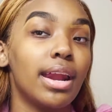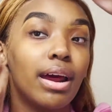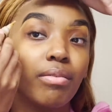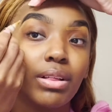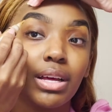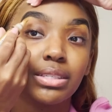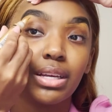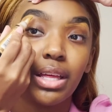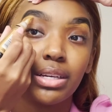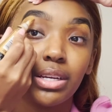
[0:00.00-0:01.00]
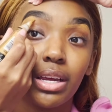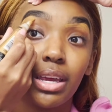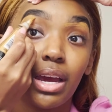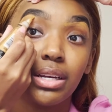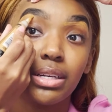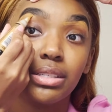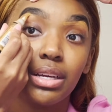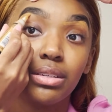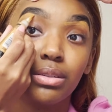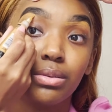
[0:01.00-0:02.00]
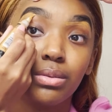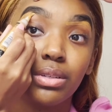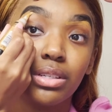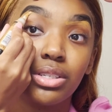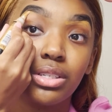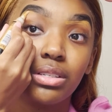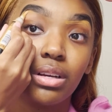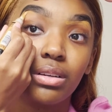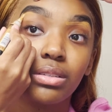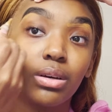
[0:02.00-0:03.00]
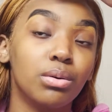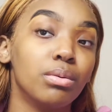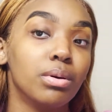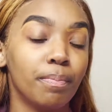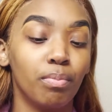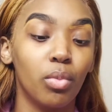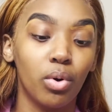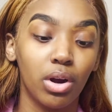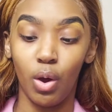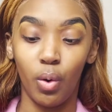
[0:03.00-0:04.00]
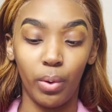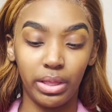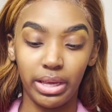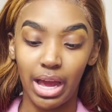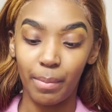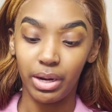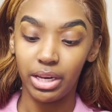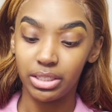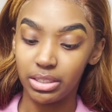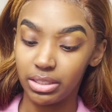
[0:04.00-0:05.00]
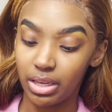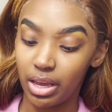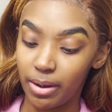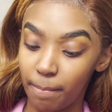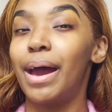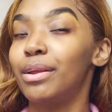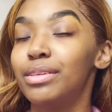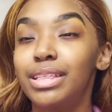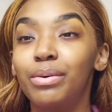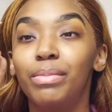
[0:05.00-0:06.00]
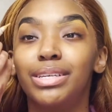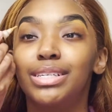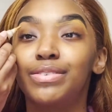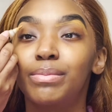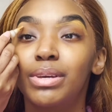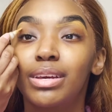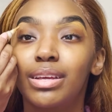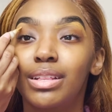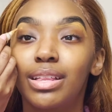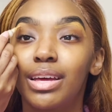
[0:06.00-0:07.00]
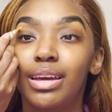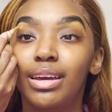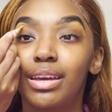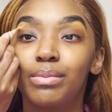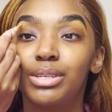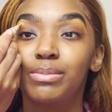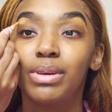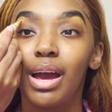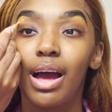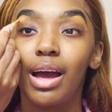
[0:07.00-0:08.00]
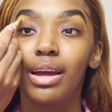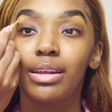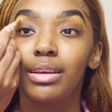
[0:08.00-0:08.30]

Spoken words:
I realized that like Jackie Aina does that too, and she's also more oily combination skin. I don't think that would make sense for me. Like, it would just be odd.